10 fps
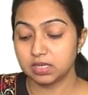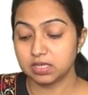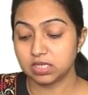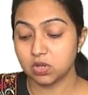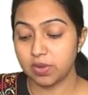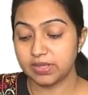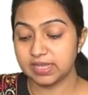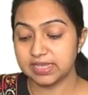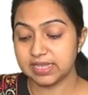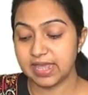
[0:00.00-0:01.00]
So in
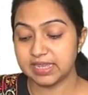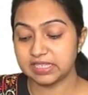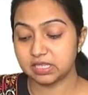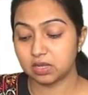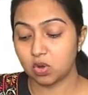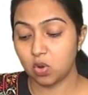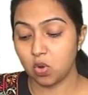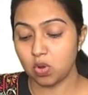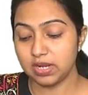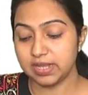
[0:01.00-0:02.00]
this case,
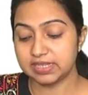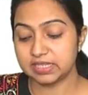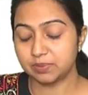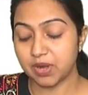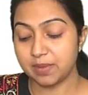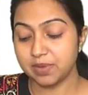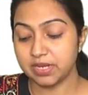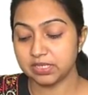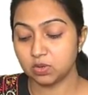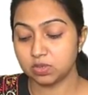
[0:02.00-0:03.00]
coal is the
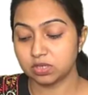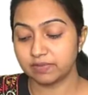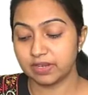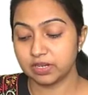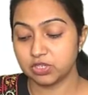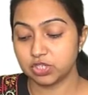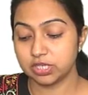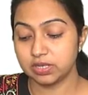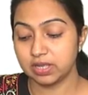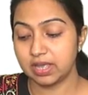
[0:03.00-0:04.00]
primary source of
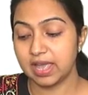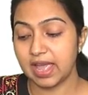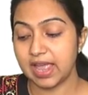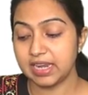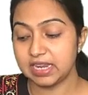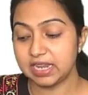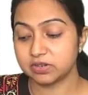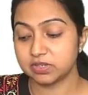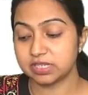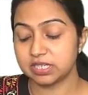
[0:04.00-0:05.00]
energy and
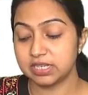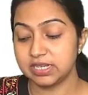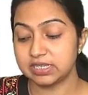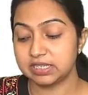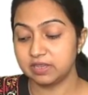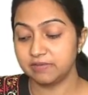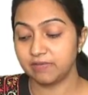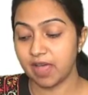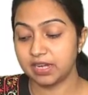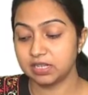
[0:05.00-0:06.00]
electricity is the
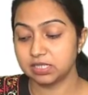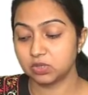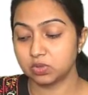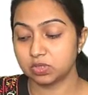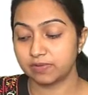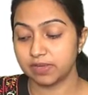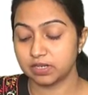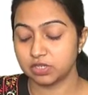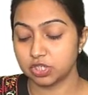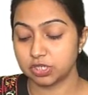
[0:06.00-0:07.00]
final source of
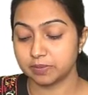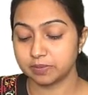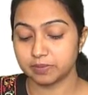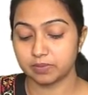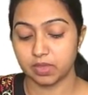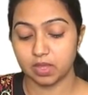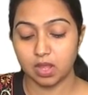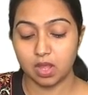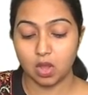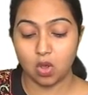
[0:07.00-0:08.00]
energy.
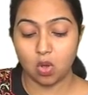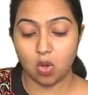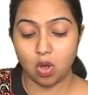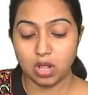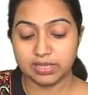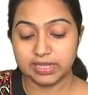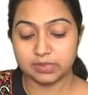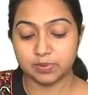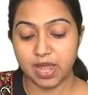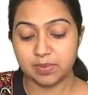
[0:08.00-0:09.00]
All
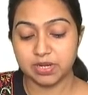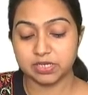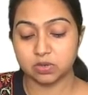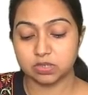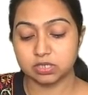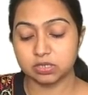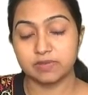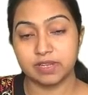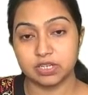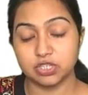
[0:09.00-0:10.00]
these primary sources of
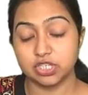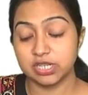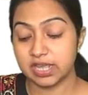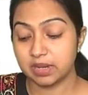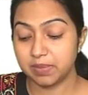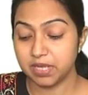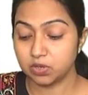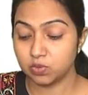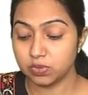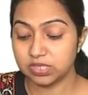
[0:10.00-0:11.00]
energy can be
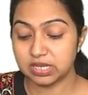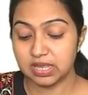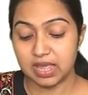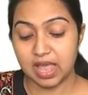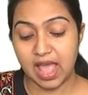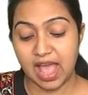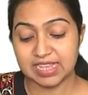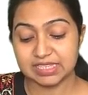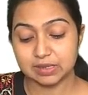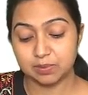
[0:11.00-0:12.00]
used
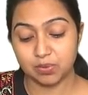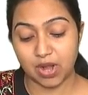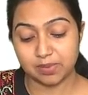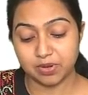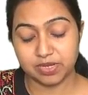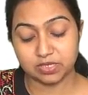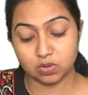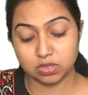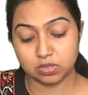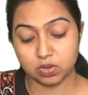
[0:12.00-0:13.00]
as primary
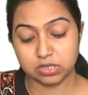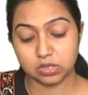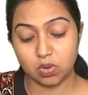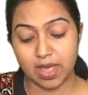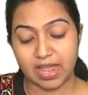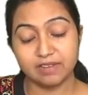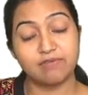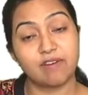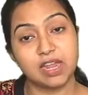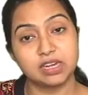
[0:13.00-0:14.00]
source also and
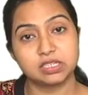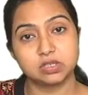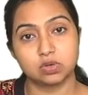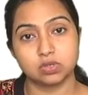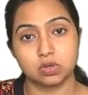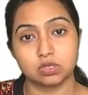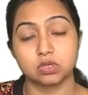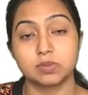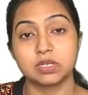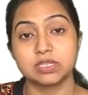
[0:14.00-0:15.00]
final source
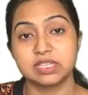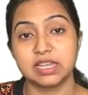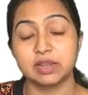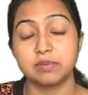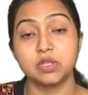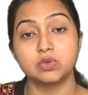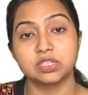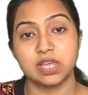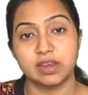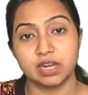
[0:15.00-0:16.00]
also, because they can be used
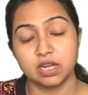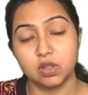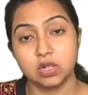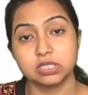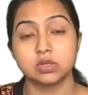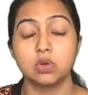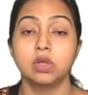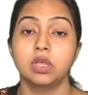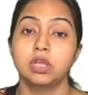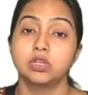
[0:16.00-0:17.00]
directly
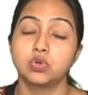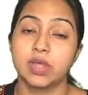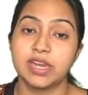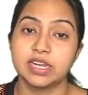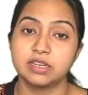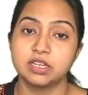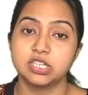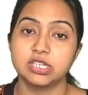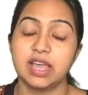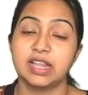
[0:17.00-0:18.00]
also to get
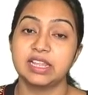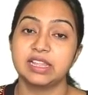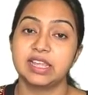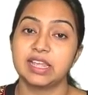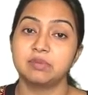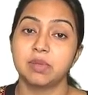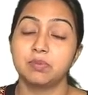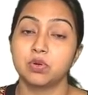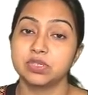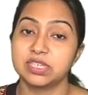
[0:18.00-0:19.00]
energy and then they can be
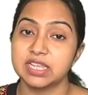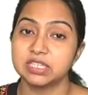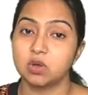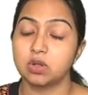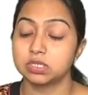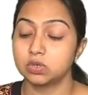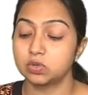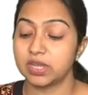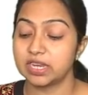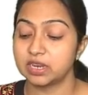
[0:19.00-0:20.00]
processed also
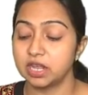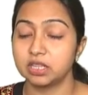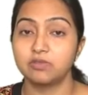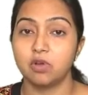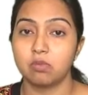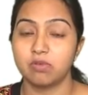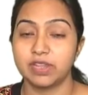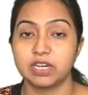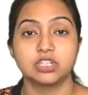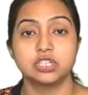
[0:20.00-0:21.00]
to get another form of
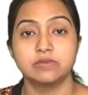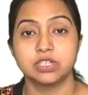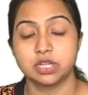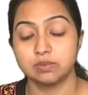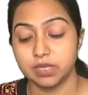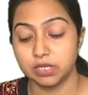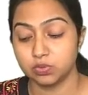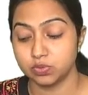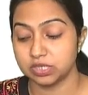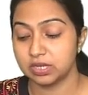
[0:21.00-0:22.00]
energy which can be
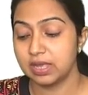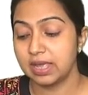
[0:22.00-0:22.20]
used.